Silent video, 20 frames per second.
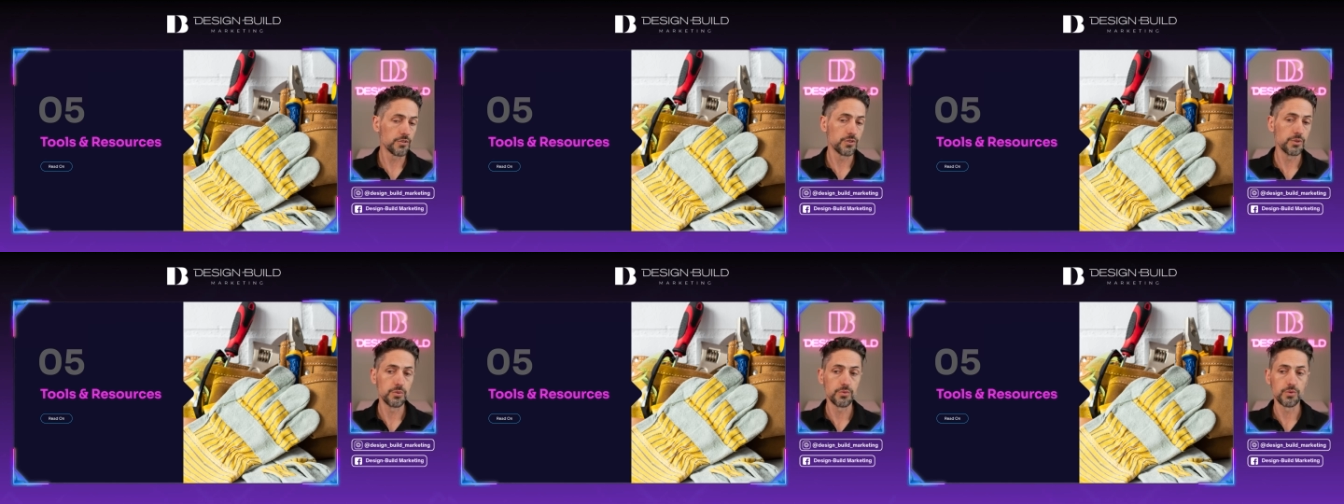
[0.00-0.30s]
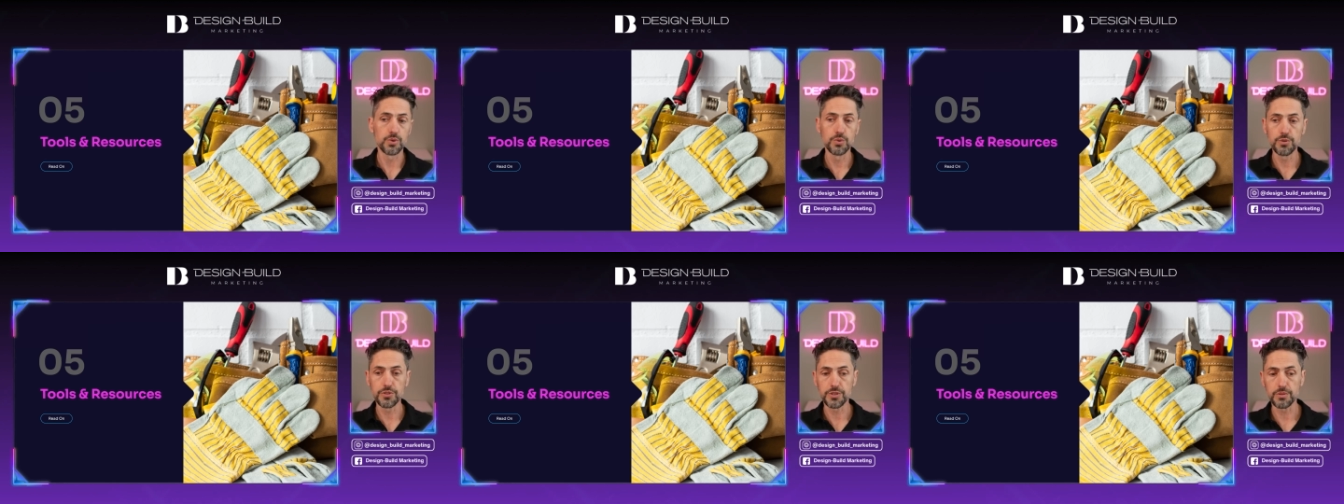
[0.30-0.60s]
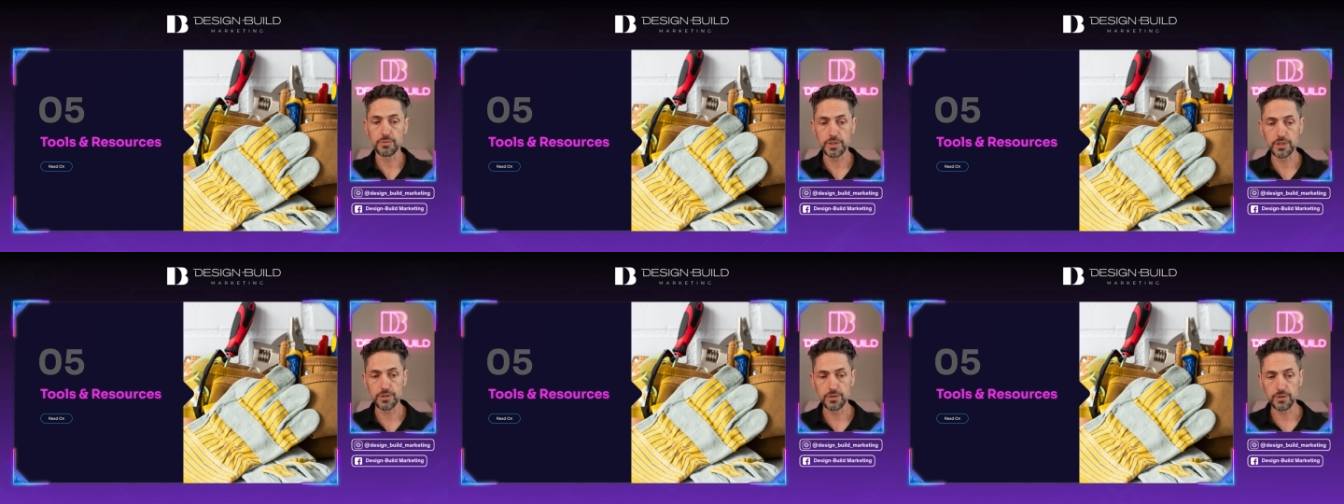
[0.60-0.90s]
to tools
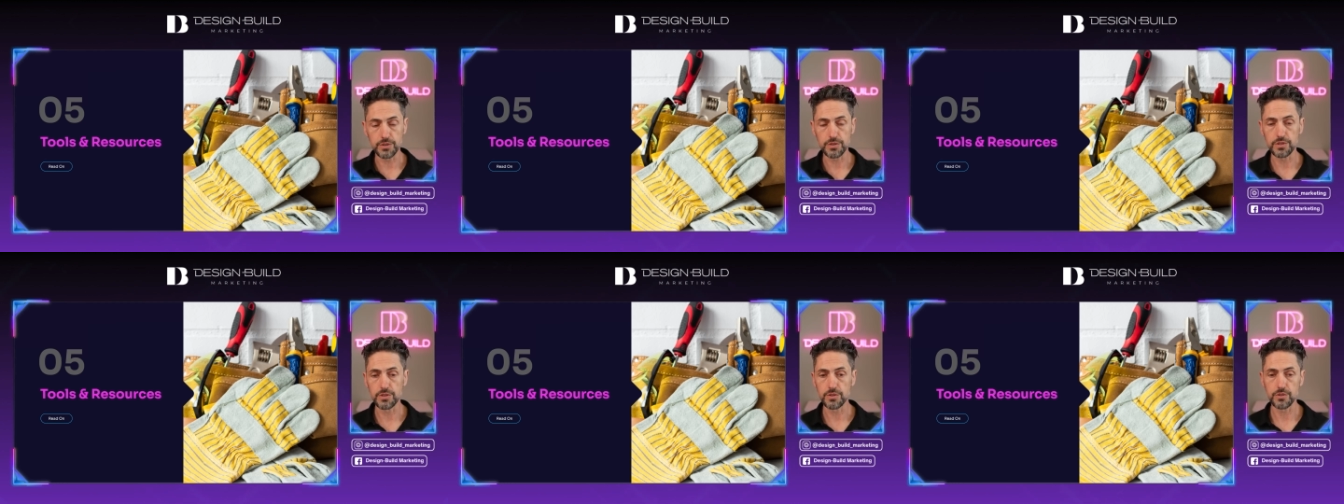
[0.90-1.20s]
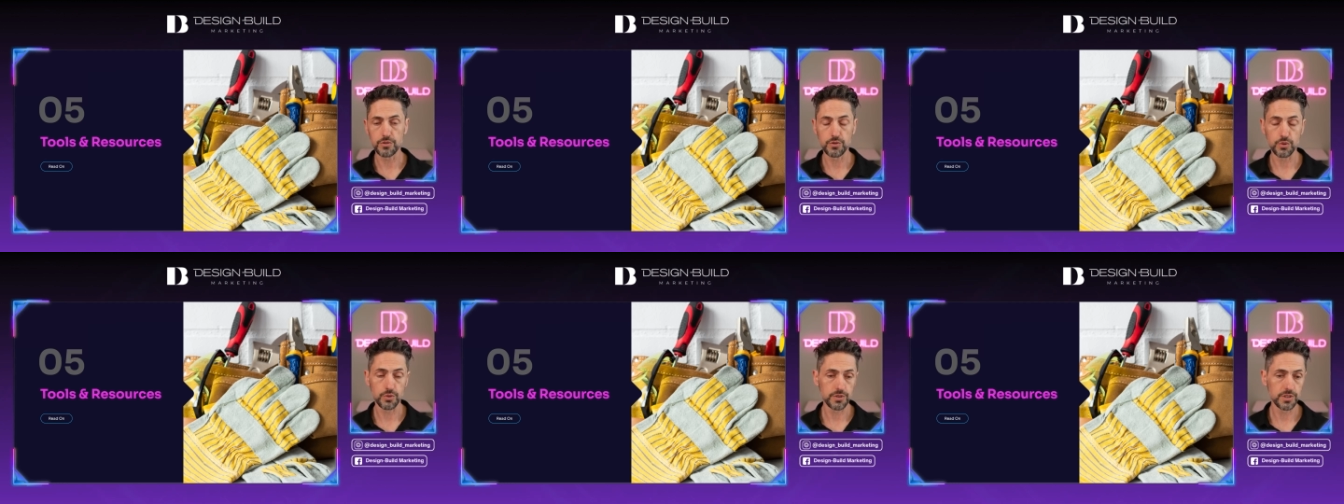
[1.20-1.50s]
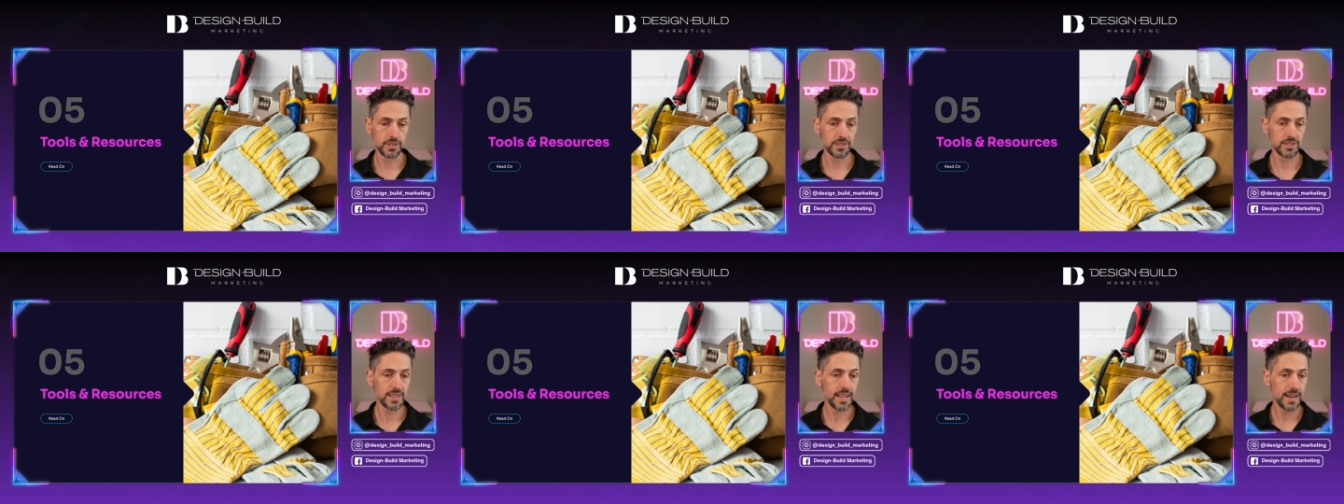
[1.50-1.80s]
and
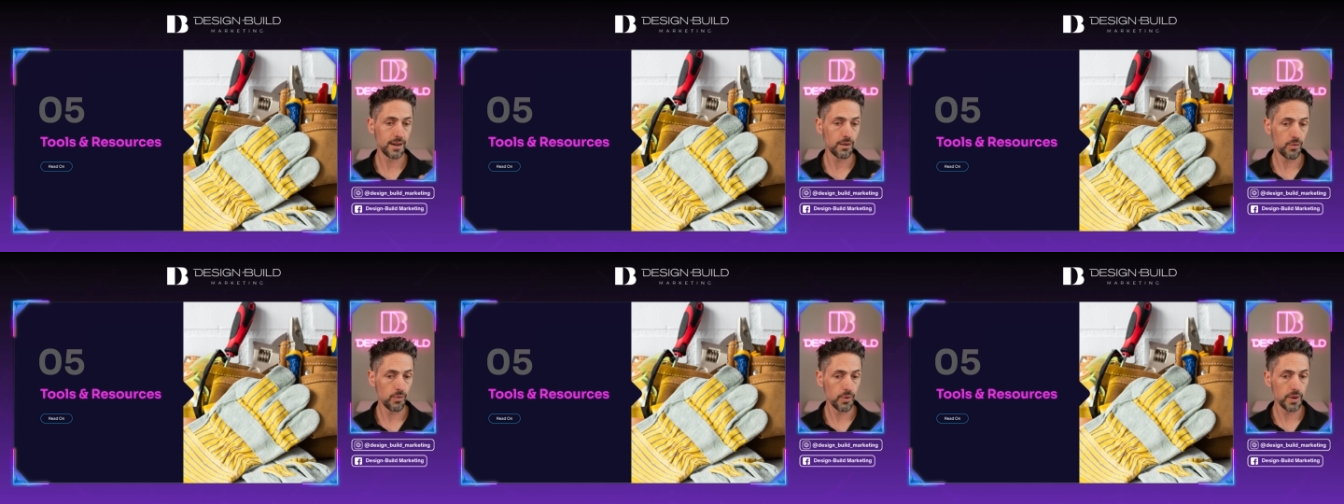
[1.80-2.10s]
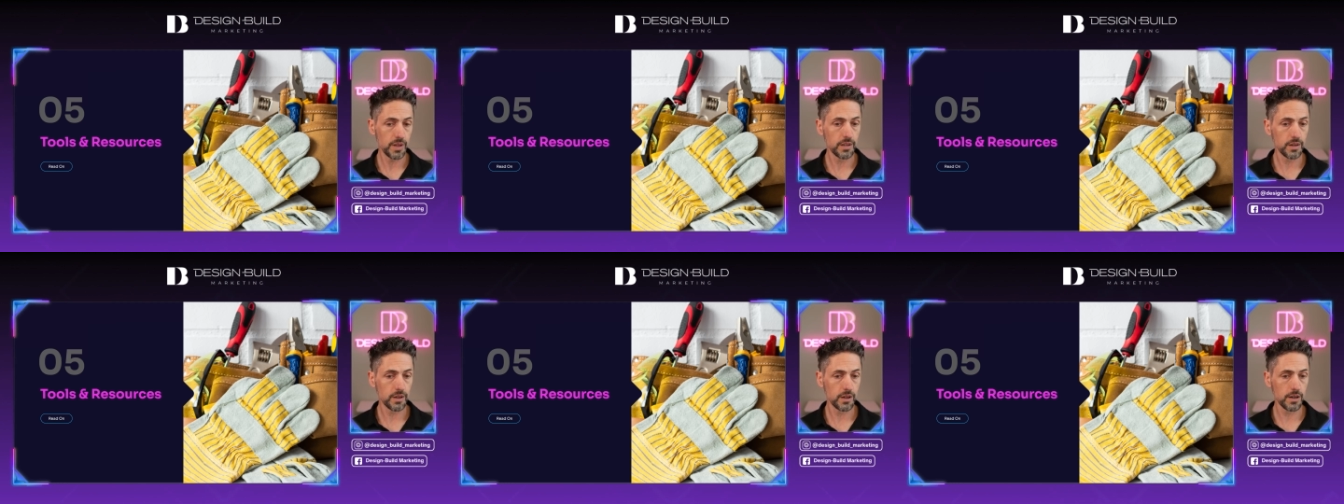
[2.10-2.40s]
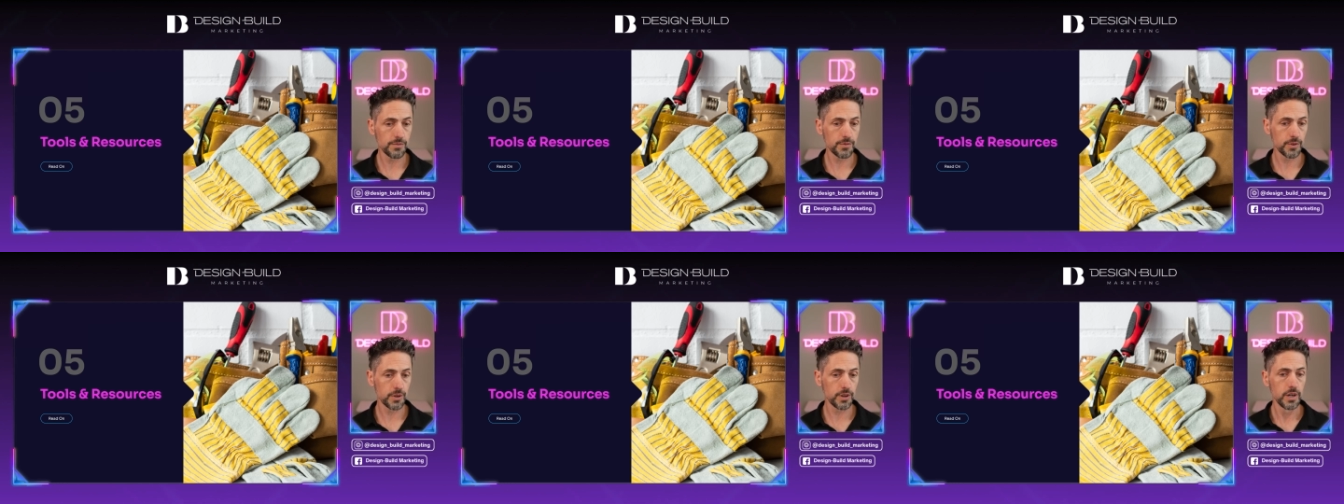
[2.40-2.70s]
sources that we can
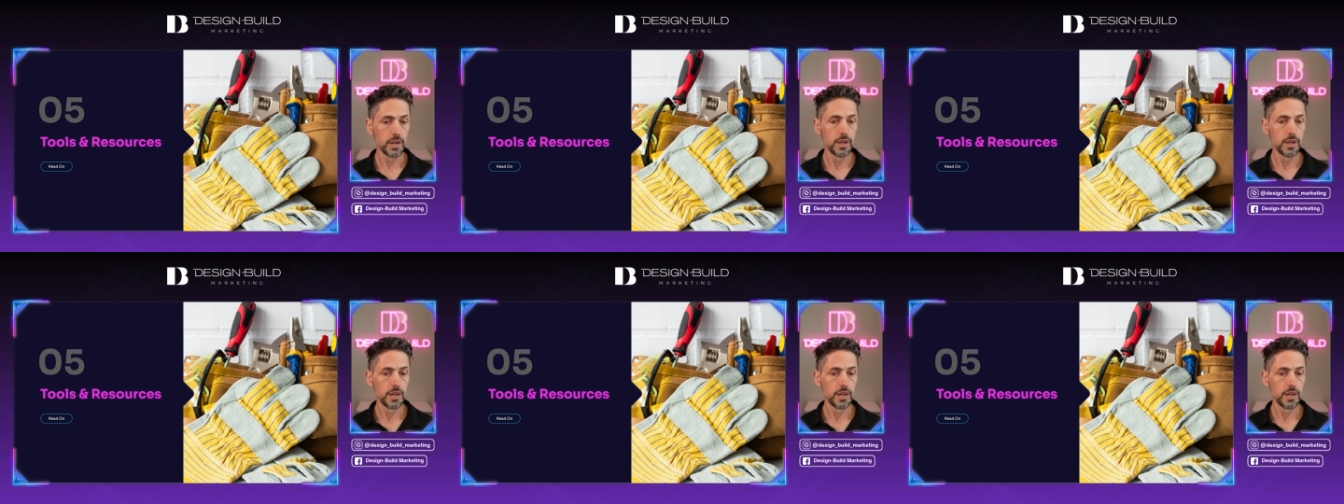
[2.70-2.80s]
offer.